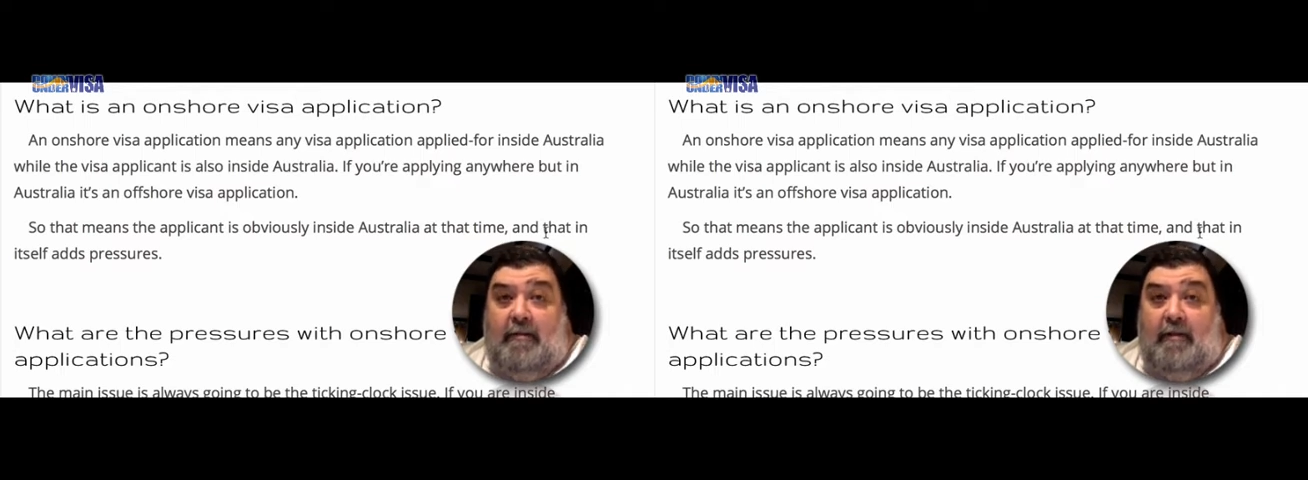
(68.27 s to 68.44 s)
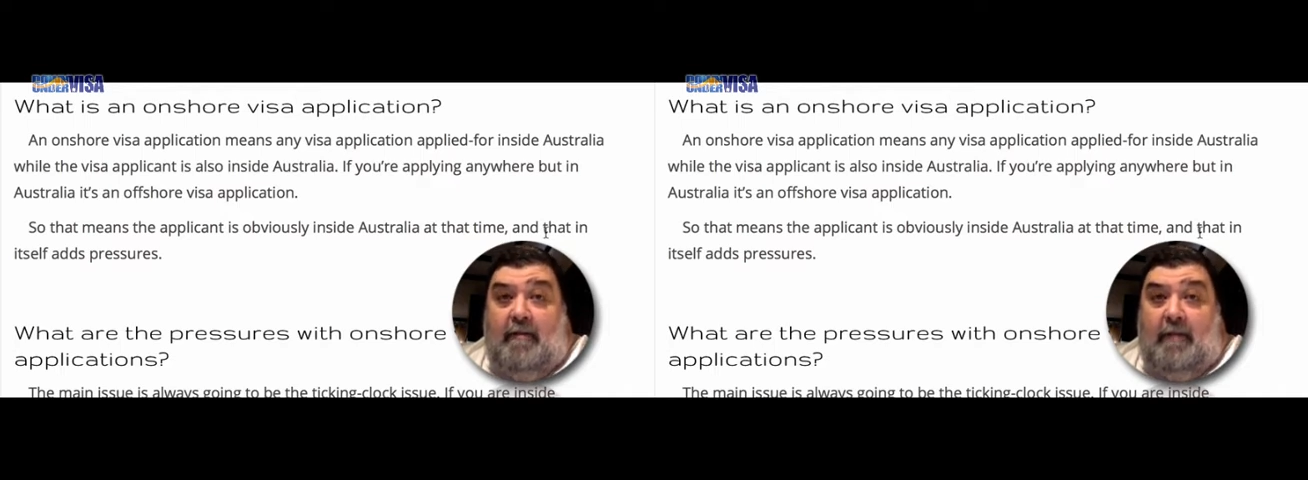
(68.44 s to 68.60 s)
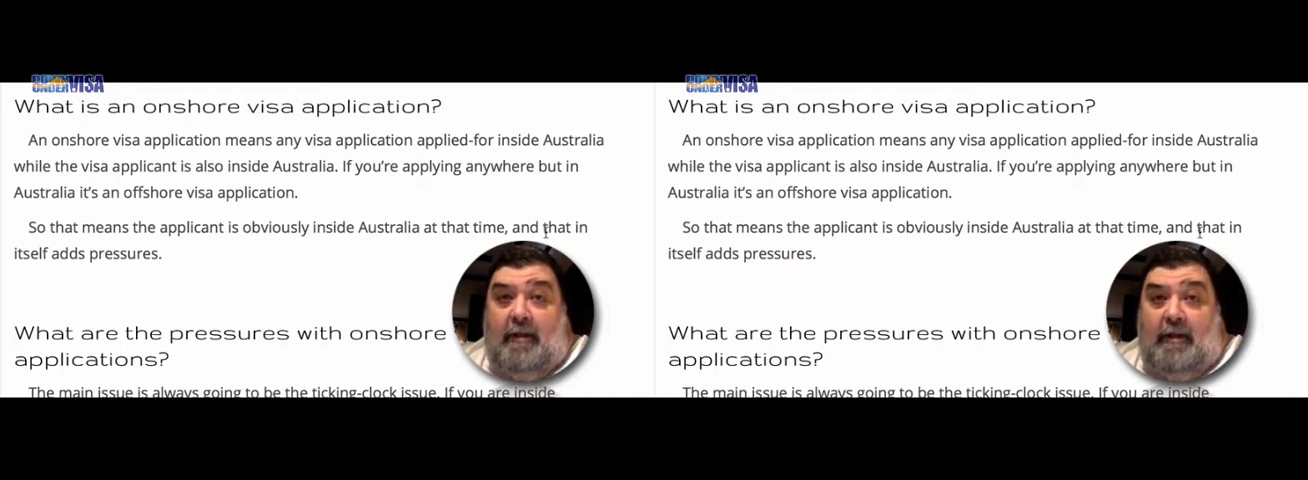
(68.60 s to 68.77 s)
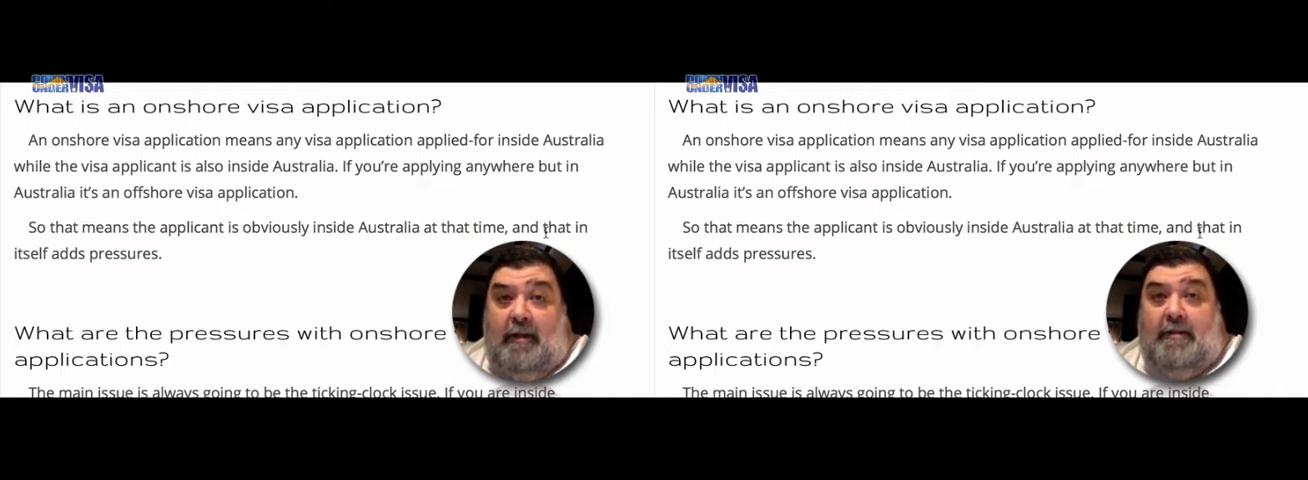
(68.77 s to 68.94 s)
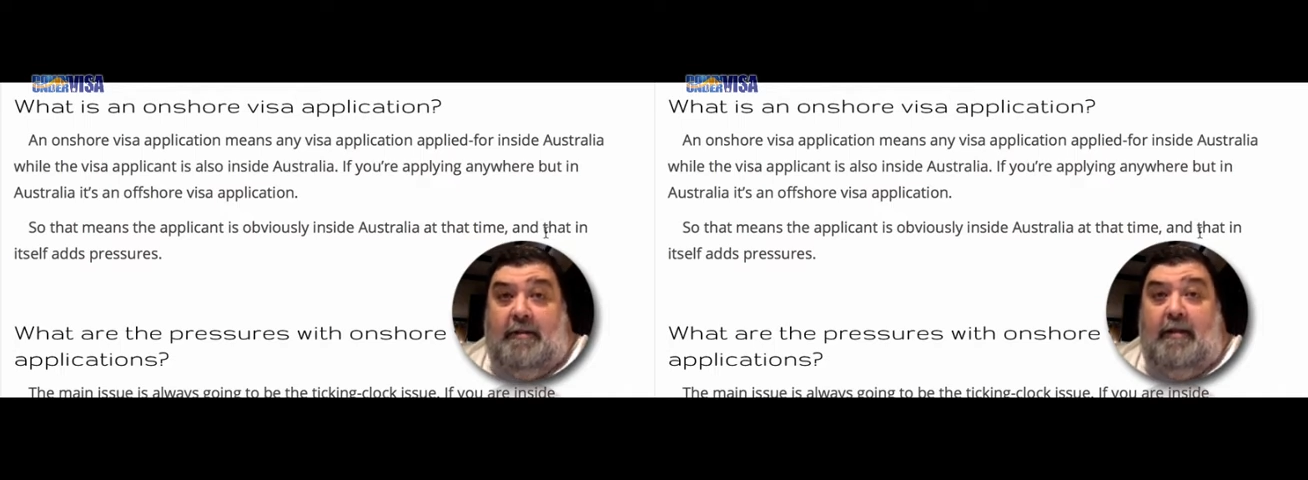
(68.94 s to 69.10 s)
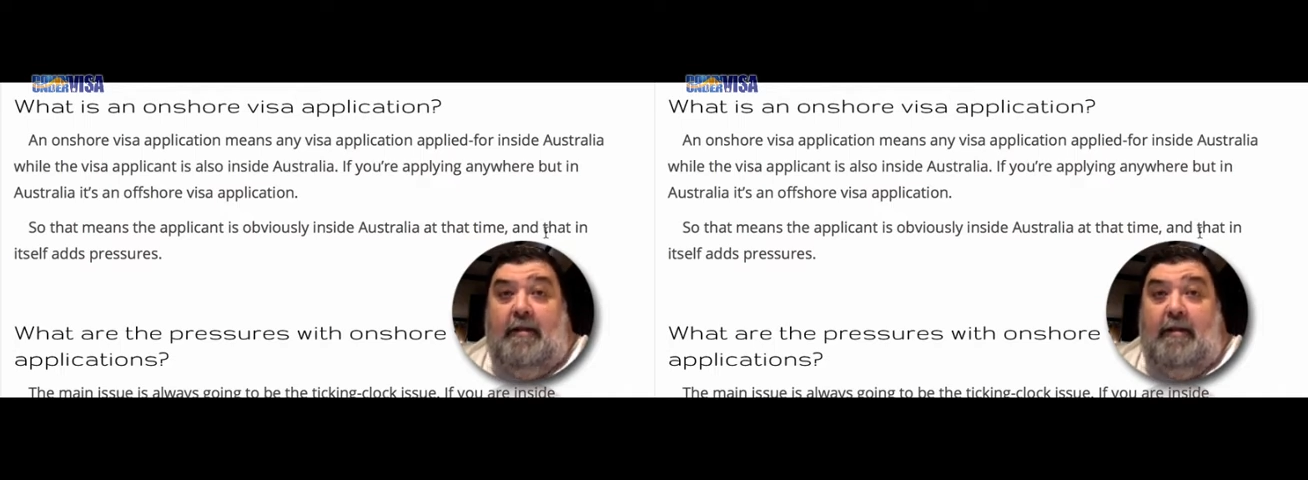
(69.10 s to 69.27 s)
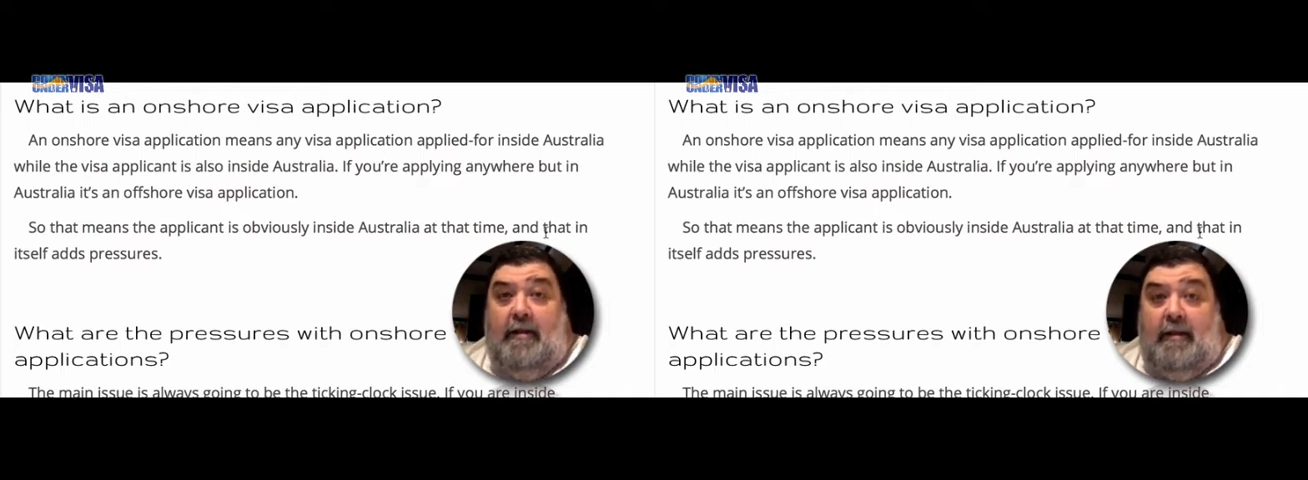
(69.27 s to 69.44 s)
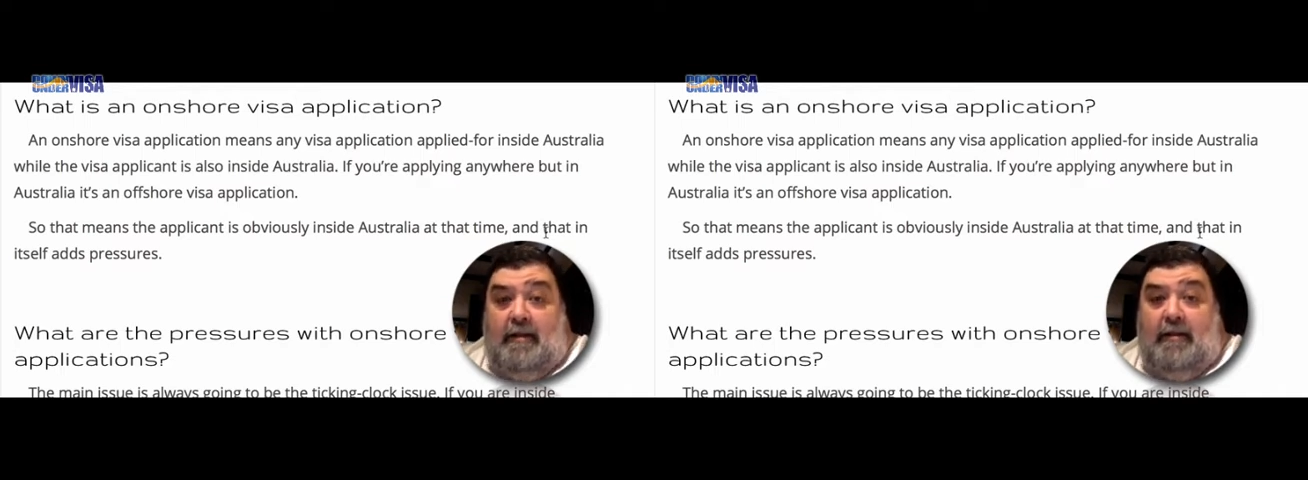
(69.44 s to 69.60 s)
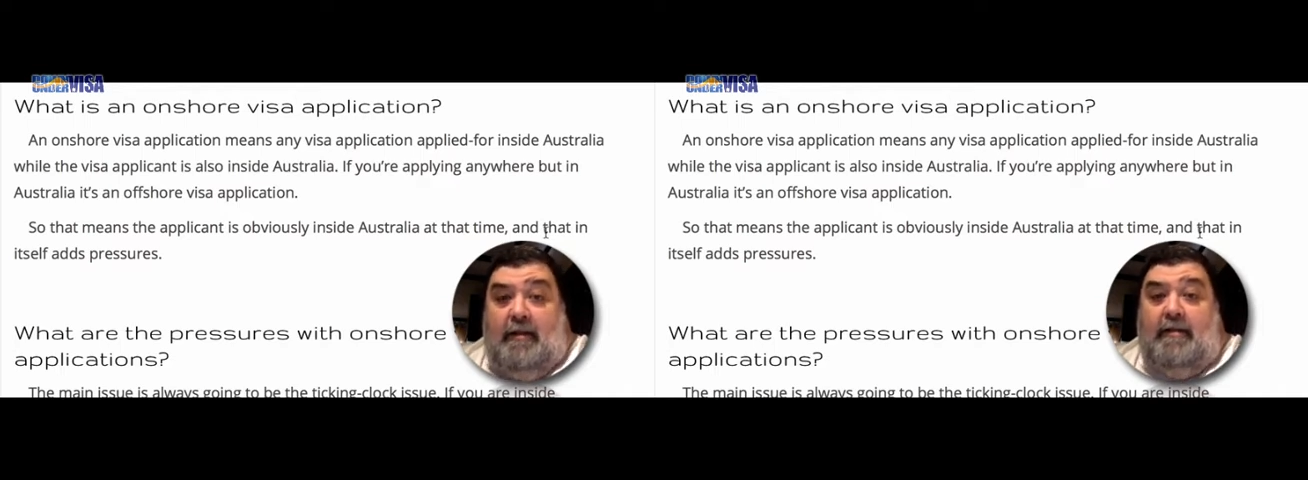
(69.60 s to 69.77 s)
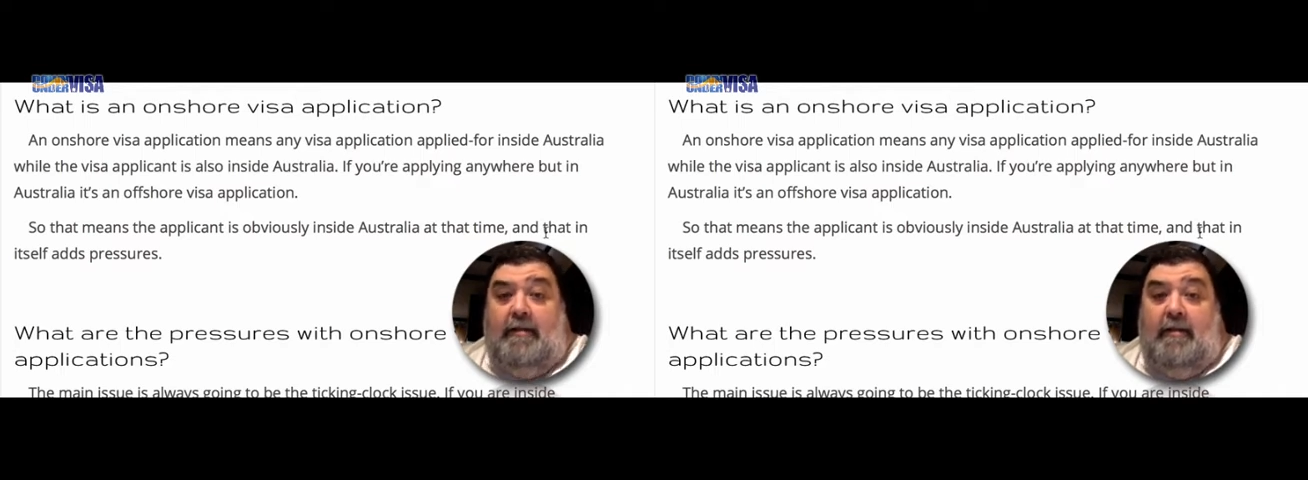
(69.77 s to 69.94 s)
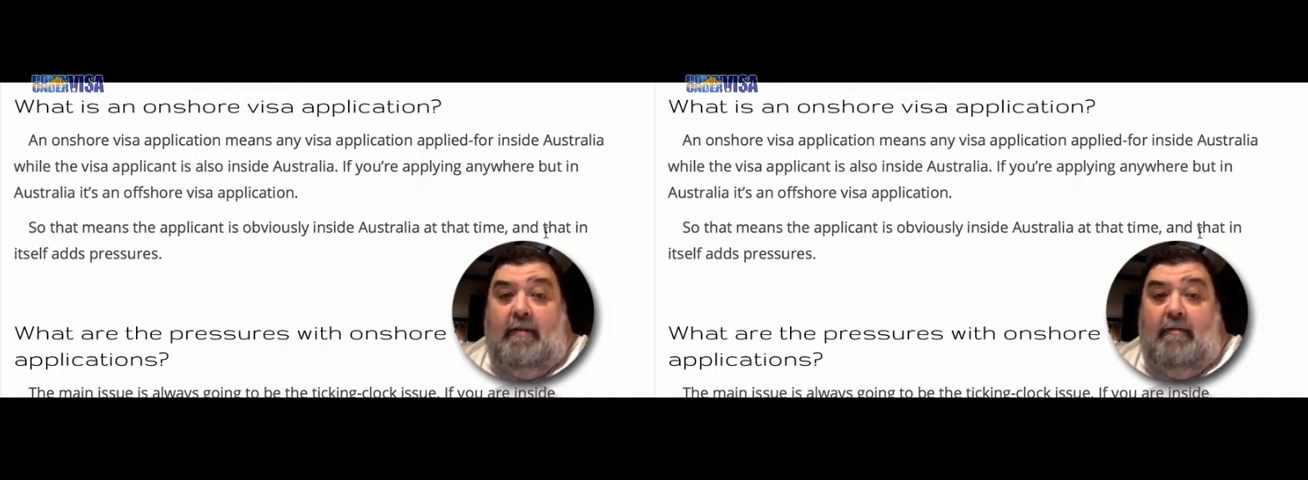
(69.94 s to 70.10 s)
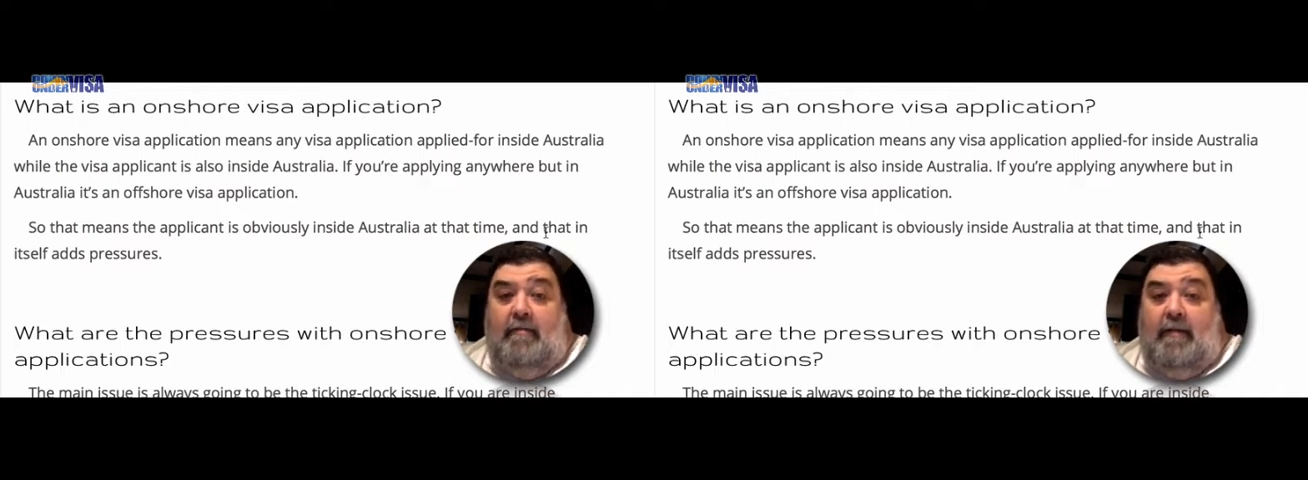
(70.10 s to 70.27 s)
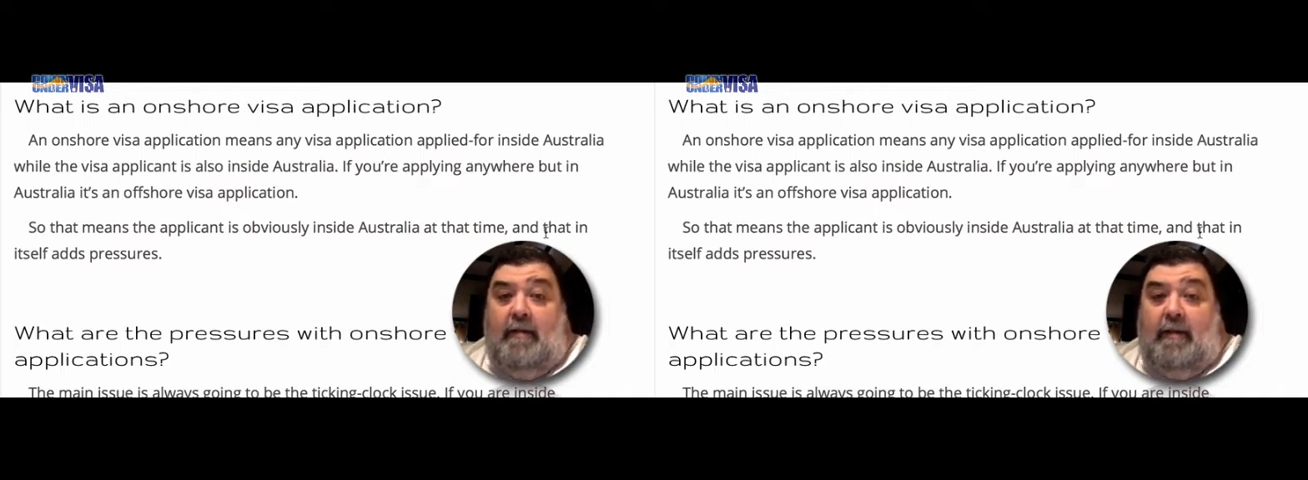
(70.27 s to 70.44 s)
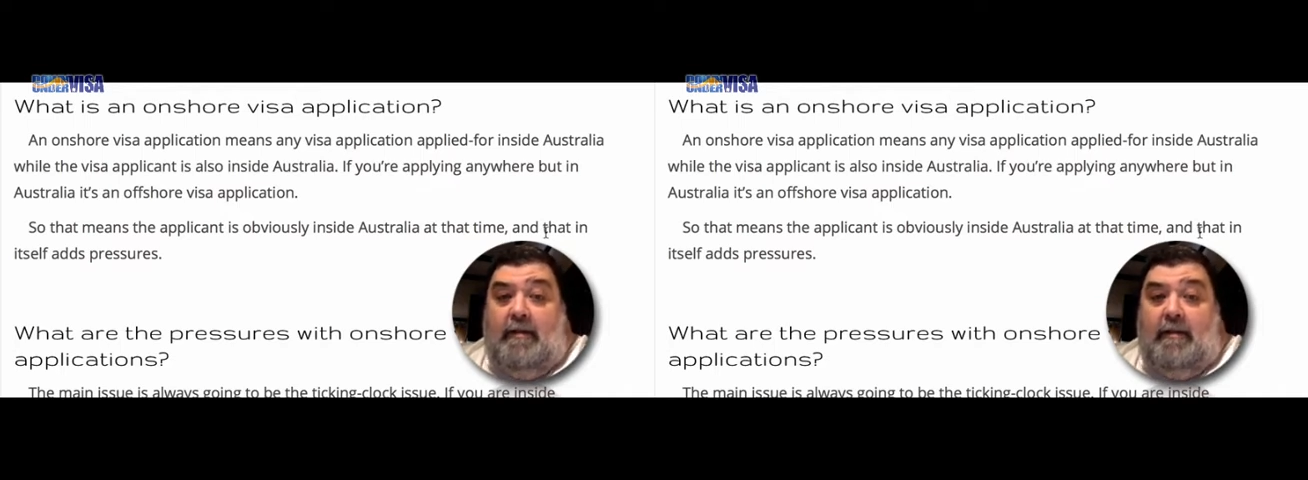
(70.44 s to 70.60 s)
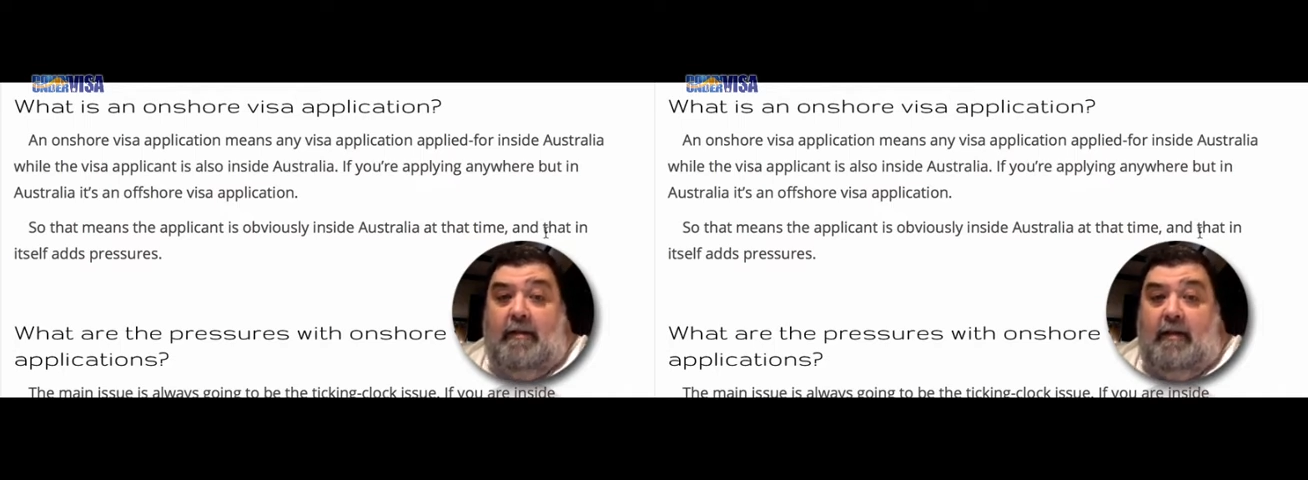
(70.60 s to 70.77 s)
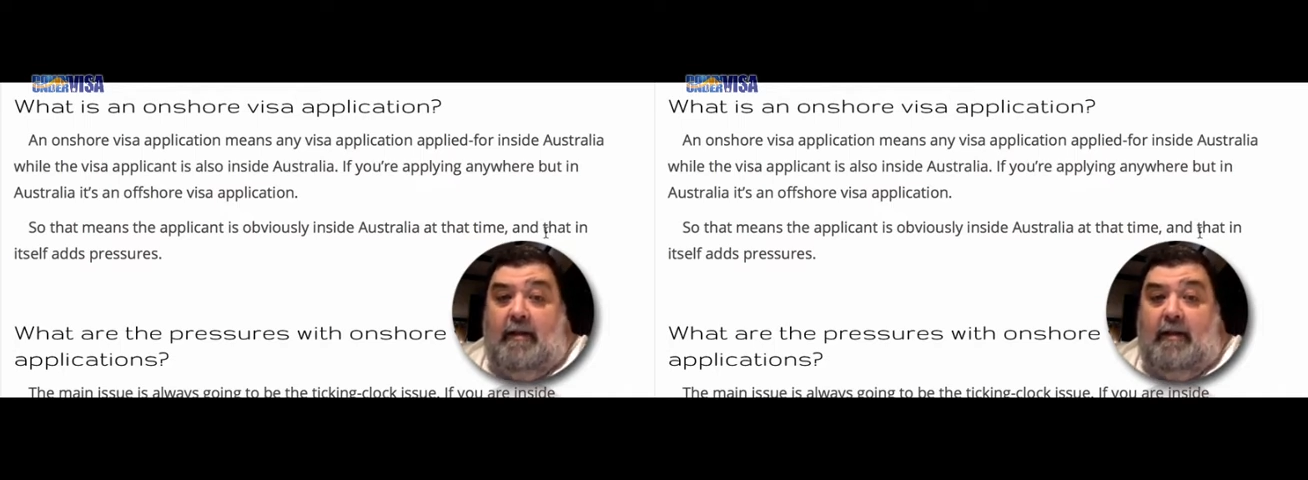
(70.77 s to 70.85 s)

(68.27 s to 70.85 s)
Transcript: application. That's how it works.